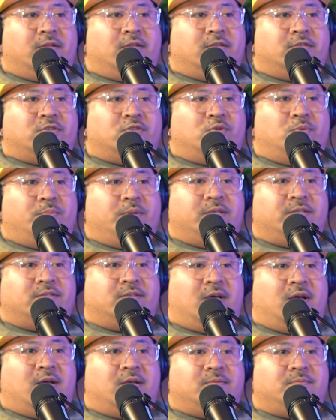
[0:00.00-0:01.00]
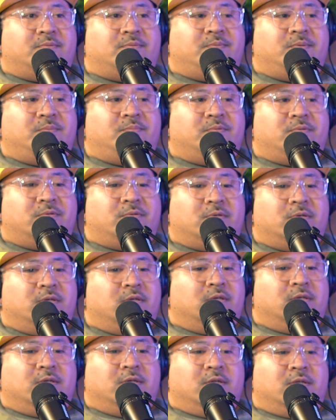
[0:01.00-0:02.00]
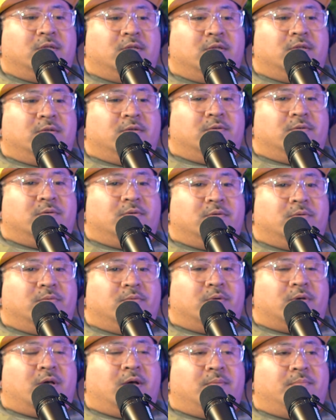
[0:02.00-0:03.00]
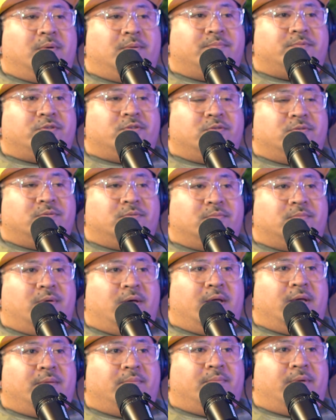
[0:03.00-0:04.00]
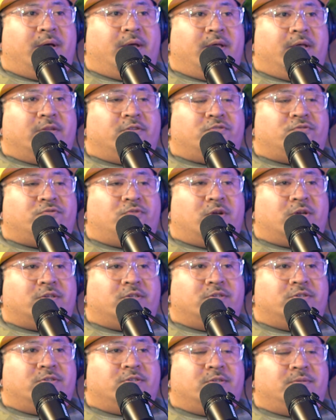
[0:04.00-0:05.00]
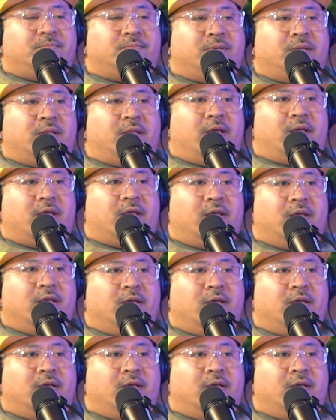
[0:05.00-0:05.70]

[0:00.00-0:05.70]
there's so many times people will come up to my instructors and be like,